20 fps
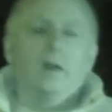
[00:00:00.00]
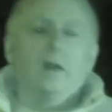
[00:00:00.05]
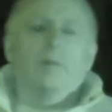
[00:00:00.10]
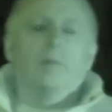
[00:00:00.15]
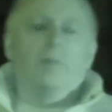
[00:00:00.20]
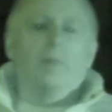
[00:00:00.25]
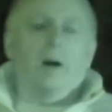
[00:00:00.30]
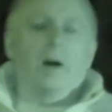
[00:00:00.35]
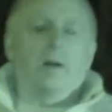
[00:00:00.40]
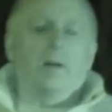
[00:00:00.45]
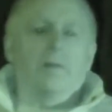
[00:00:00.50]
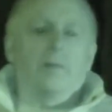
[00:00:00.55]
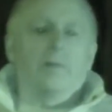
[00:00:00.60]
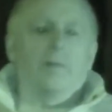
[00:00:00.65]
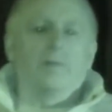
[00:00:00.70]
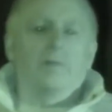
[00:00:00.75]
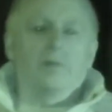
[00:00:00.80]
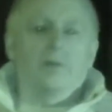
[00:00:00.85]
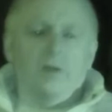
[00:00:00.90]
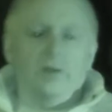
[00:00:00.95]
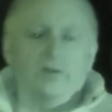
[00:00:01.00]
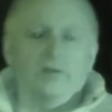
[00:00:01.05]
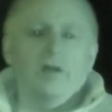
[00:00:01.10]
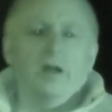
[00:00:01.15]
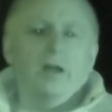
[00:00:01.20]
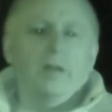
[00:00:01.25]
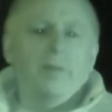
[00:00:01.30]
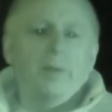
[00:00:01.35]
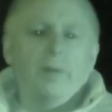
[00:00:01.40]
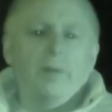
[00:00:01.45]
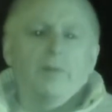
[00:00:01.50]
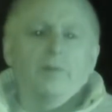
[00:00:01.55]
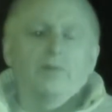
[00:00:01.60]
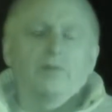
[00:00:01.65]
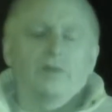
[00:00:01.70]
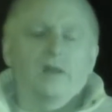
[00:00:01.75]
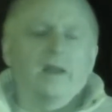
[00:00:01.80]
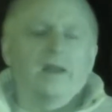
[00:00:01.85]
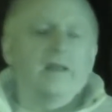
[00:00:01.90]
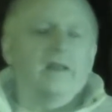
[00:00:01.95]
But to this day people
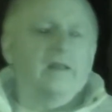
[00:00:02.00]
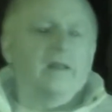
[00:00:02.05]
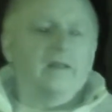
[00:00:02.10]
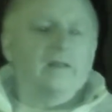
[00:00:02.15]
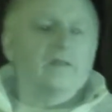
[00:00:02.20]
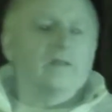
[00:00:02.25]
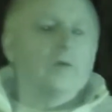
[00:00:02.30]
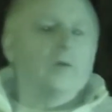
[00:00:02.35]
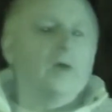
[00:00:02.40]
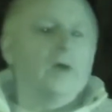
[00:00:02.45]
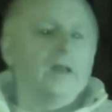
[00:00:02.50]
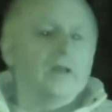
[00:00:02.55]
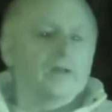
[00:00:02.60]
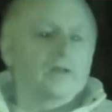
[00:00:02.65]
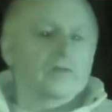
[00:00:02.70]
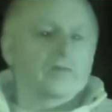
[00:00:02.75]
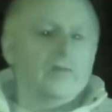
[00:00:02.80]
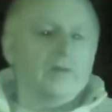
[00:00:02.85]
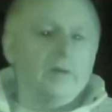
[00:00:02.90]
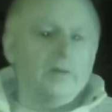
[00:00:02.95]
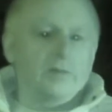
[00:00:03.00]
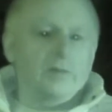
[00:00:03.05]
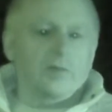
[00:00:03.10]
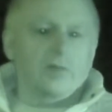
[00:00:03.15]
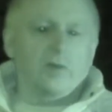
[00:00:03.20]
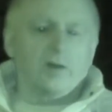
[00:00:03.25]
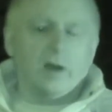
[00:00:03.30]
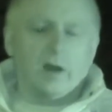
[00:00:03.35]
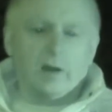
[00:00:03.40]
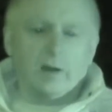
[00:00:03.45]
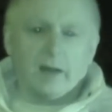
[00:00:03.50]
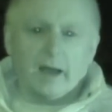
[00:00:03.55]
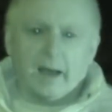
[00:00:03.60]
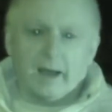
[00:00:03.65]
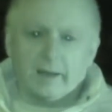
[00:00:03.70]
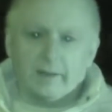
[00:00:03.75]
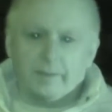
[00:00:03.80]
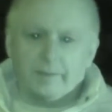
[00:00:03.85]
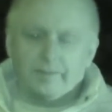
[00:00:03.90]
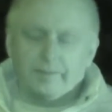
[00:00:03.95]
say that they still hear the screams of a young
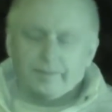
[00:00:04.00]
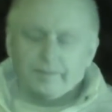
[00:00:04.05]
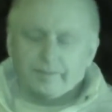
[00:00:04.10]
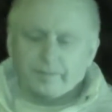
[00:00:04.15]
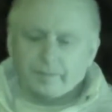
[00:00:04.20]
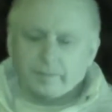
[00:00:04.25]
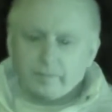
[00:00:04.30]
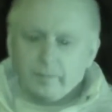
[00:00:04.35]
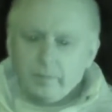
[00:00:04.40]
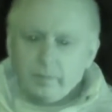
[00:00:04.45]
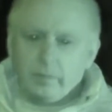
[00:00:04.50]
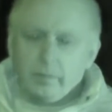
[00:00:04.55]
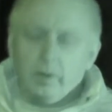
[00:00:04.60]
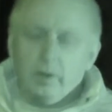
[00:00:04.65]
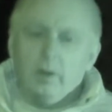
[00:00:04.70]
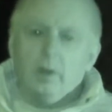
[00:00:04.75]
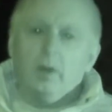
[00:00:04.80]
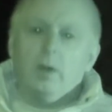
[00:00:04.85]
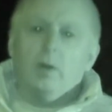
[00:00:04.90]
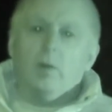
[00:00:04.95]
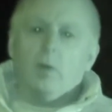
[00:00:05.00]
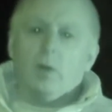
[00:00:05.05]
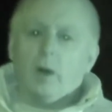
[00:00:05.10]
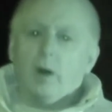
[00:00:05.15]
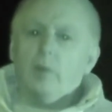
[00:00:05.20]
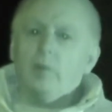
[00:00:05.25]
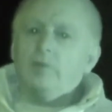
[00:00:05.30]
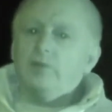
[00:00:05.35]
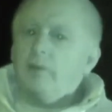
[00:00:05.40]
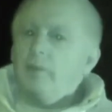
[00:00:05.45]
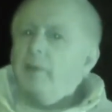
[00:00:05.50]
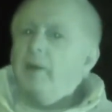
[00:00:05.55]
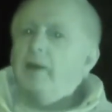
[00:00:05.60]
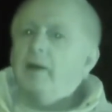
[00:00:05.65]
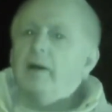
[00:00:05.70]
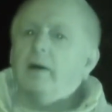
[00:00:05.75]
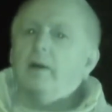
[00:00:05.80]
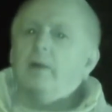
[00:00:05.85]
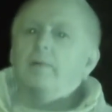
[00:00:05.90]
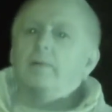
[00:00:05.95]
lad. Well, I was up
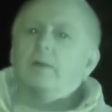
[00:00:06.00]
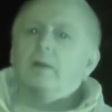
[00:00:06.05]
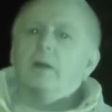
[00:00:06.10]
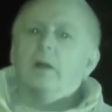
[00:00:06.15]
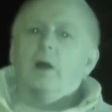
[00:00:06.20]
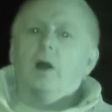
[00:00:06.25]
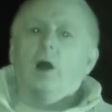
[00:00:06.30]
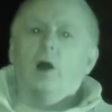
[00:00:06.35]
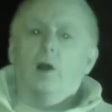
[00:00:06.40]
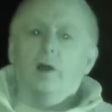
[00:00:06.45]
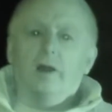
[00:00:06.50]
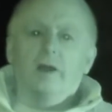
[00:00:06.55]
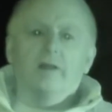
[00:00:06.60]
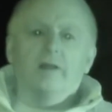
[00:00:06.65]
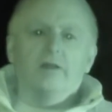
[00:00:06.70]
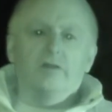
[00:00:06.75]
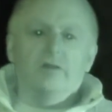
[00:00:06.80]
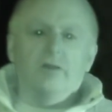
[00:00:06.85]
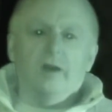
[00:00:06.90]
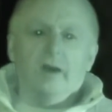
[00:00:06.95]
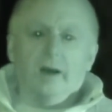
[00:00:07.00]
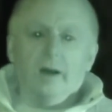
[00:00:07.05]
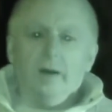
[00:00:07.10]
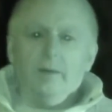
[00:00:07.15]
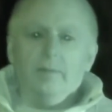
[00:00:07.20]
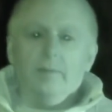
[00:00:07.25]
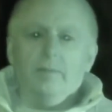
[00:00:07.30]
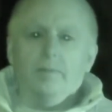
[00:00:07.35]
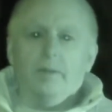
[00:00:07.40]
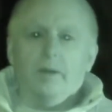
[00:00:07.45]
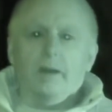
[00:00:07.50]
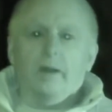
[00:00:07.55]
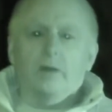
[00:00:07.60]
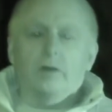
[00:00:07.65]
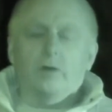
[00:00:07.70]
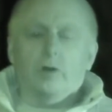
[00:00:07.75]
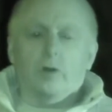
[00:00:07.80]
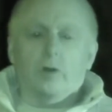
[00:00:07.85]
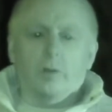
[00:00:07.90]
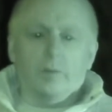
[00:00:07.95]
here earlier this year making
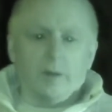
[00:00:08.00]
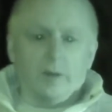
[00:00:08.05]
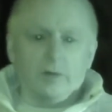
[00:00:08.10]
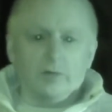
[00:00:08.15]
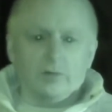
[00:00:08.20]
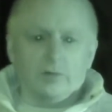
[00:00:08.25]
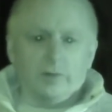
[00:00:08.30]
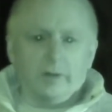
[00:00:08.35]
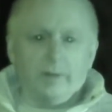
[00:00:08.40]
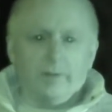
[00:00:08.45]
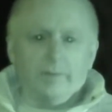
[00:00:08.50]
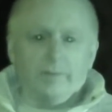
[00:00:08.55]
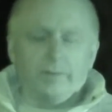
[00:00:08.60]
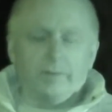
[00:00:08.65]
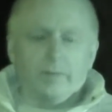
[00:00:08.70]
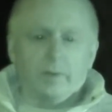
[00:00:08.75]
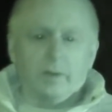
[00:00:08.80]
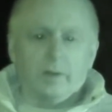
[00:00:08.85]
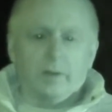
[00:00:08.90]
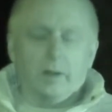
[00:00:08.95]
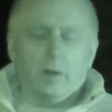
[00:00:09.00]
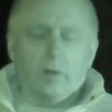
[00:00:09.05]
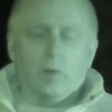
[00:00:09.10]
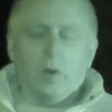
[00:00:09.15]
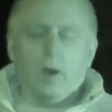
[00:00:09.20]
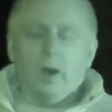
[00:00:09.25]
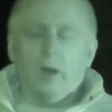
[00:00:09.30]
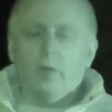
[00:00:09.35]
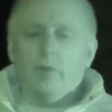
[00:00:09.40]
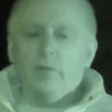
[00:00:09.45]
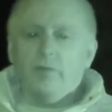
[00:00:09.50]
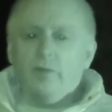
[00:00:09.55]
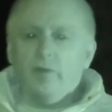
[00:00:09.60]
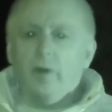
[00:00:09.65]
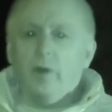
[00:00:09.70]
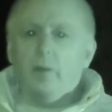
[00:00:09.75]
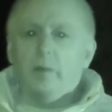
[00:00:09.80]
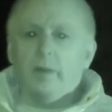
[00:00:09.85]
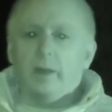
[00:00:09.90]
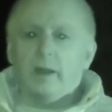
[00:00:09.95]
a documentary. Now while they were
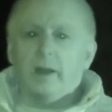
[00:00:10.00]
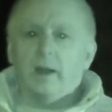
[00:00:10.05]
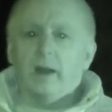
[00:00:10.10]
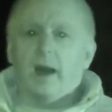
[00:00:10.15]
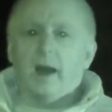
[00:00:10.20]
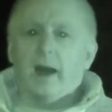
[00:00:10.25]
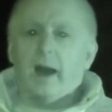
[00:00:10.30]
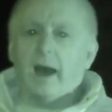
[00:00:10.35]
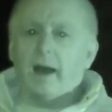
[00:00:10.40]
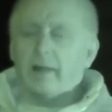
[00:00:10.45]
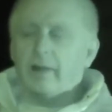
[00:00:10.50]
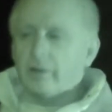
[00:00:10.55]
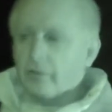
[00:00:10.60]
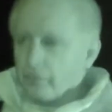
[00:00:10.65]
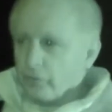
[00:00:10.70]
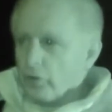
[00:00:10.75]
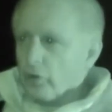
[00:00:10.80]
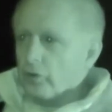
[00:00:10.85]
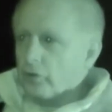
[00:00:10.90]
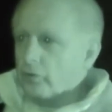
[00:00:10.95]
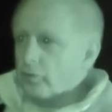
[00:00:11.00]
filming at the church,